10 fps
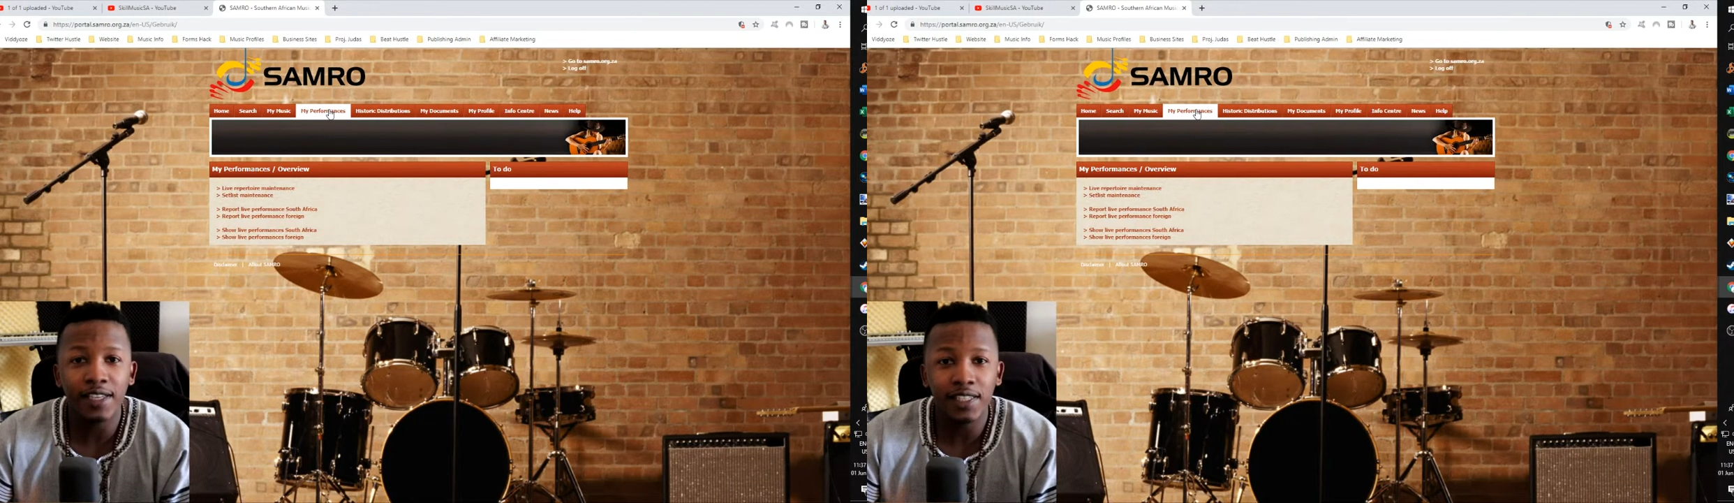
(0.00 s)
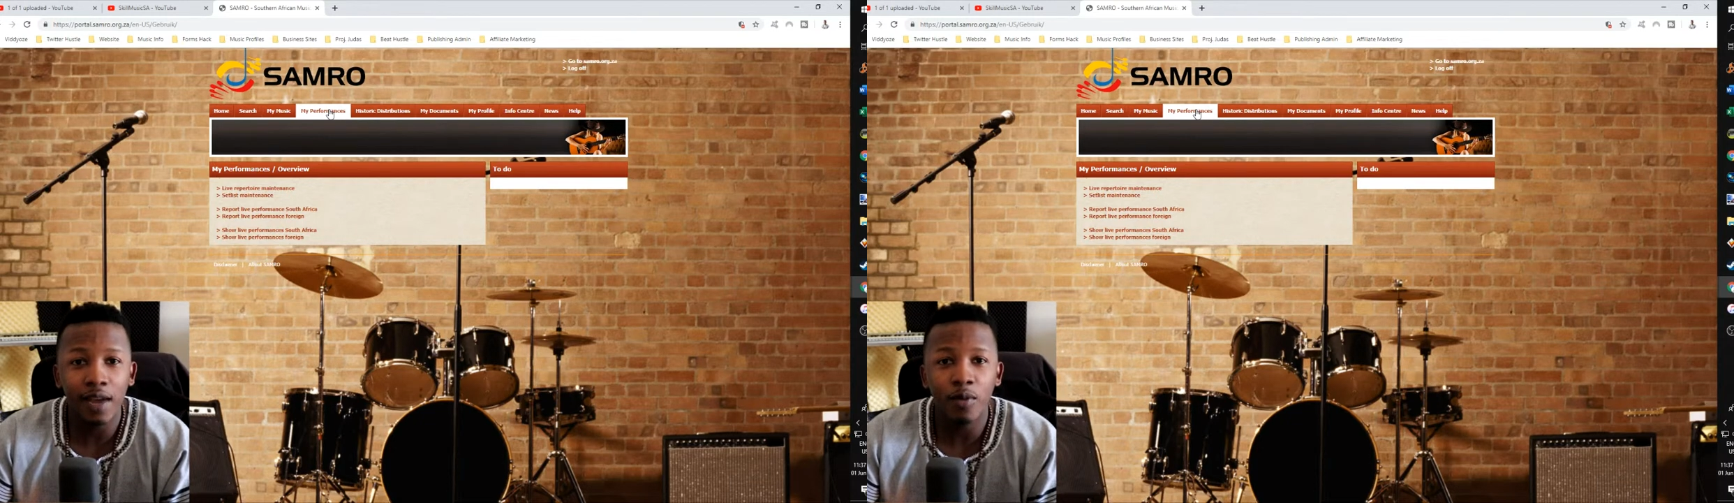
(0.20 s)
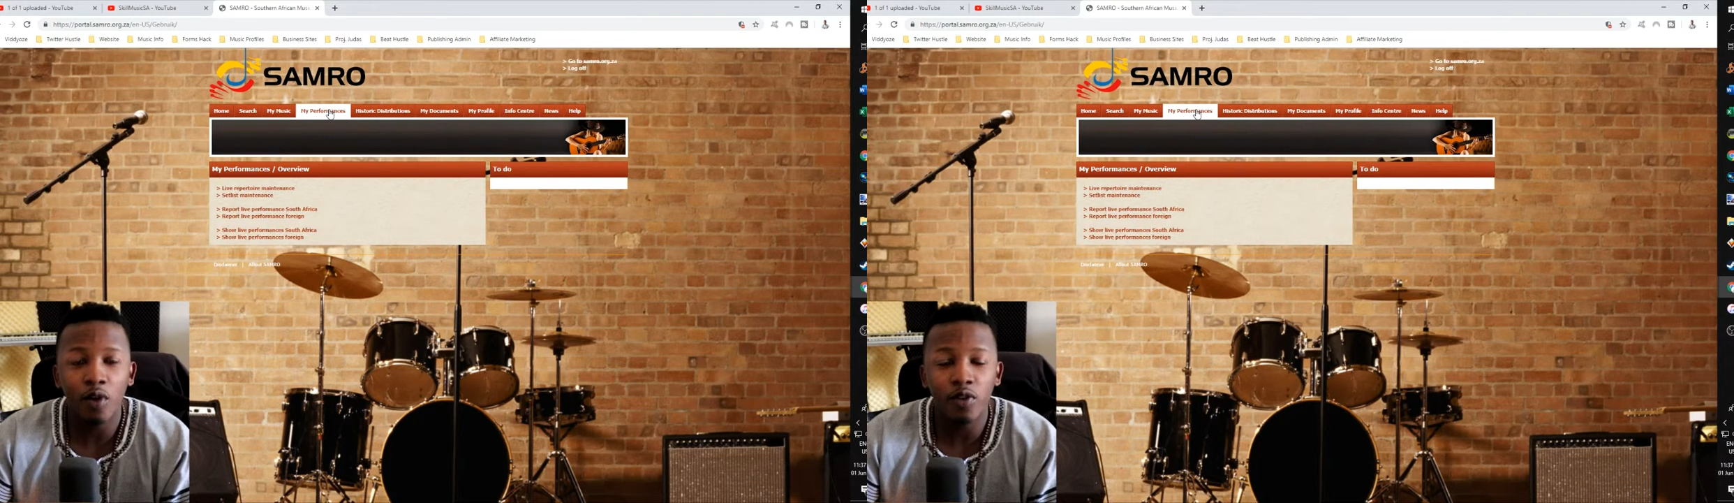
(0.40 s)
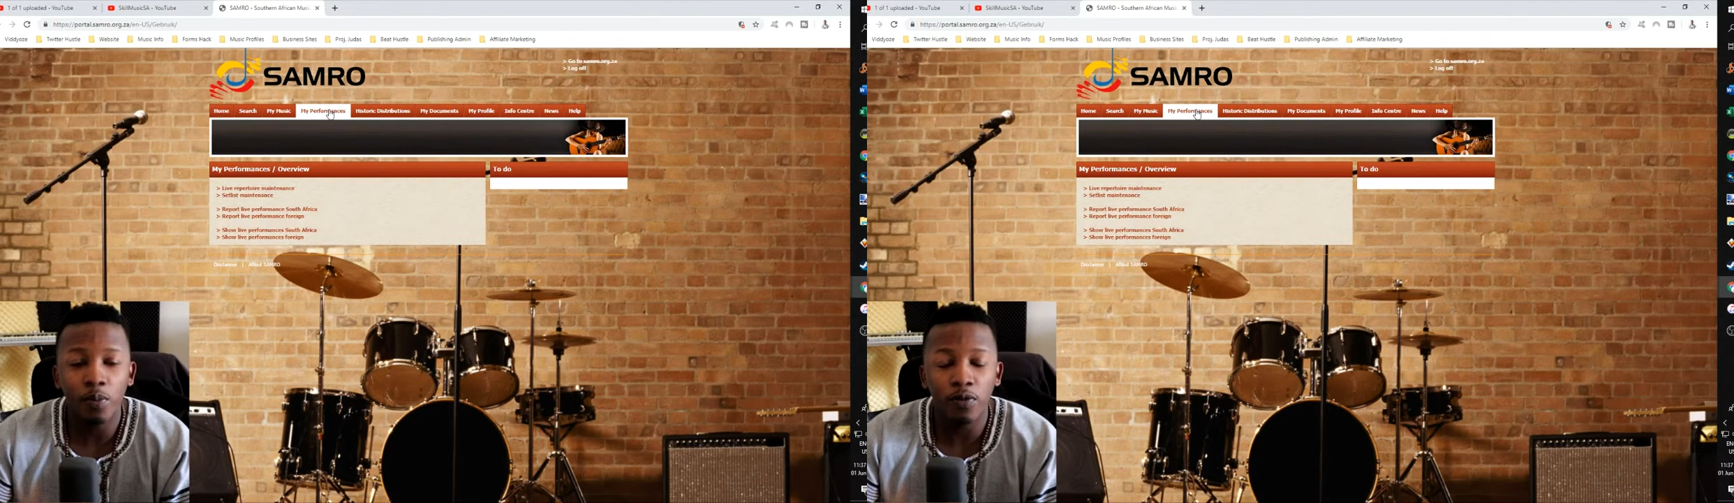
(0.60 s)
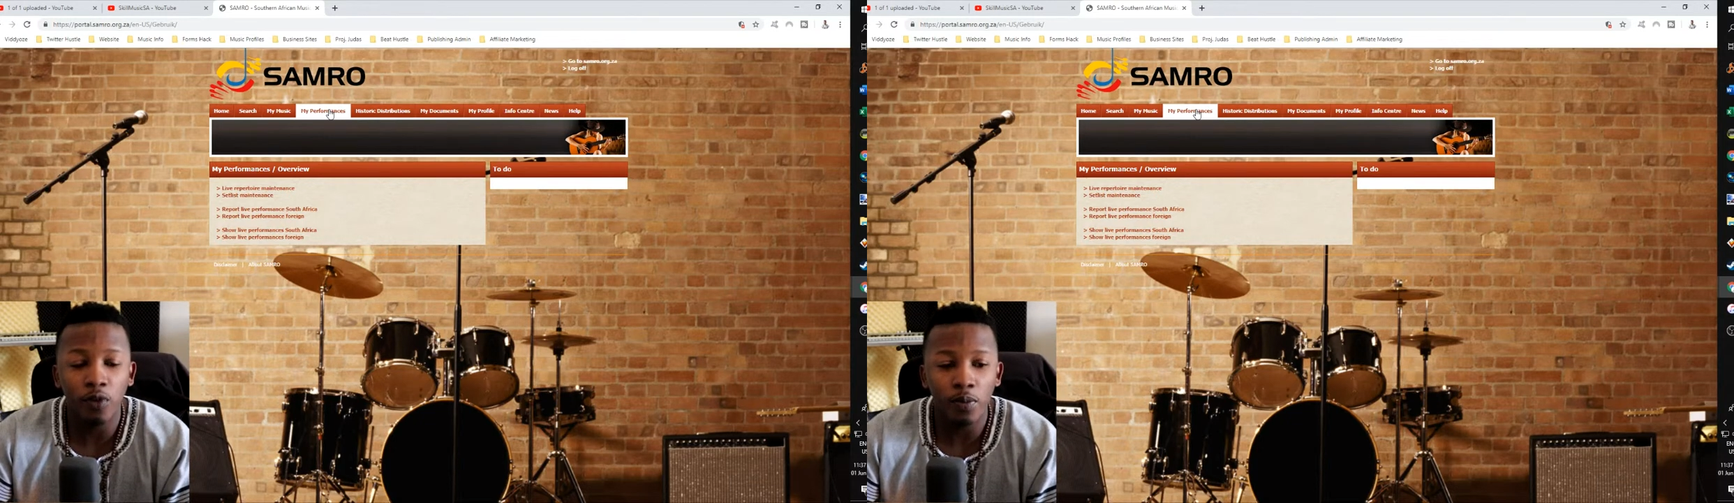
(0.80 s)
SAMRO of your
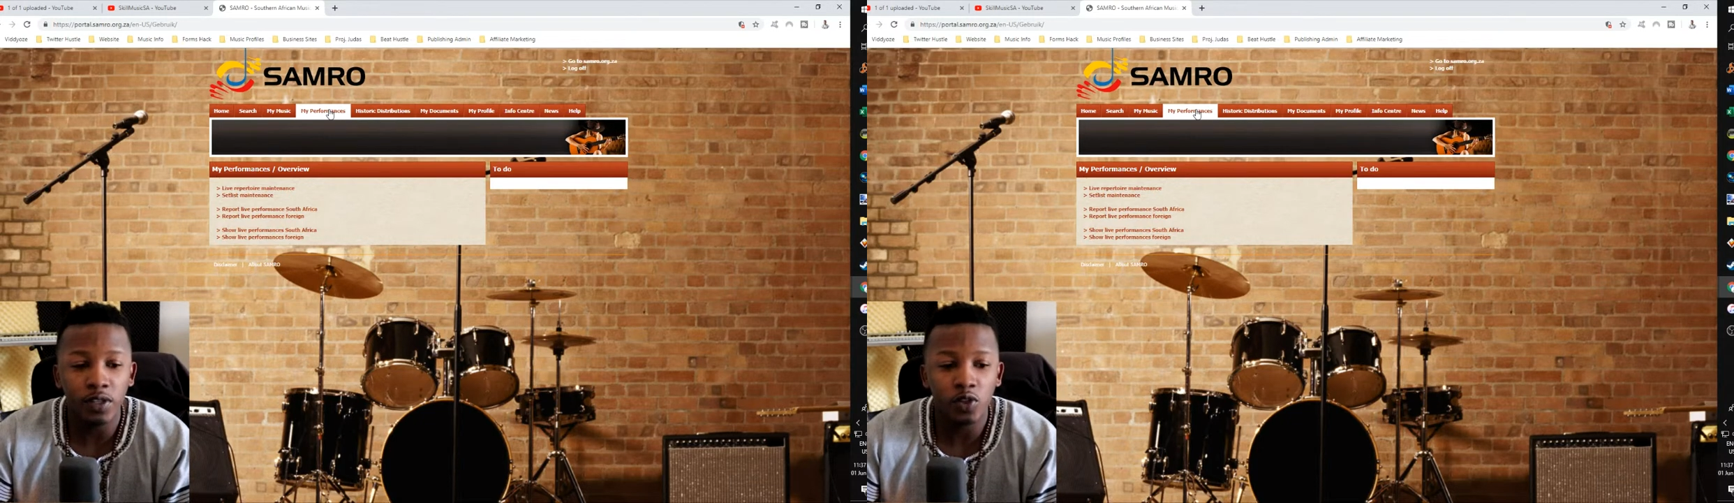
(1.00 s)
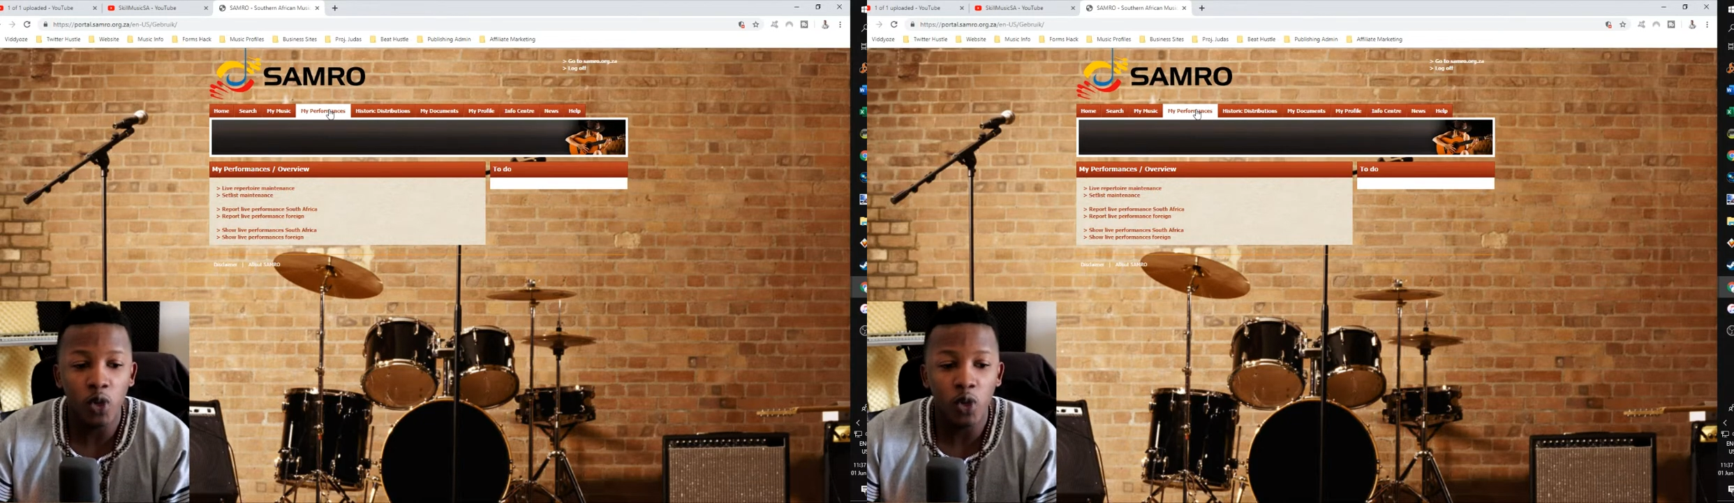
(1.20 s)
performances,